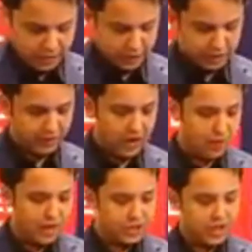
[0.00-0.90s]
achieve
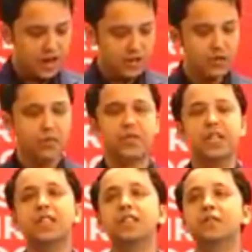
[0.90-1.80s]
a much larger
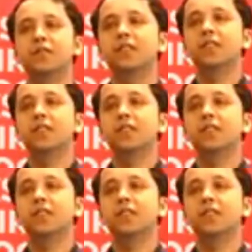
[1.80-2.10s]
objective.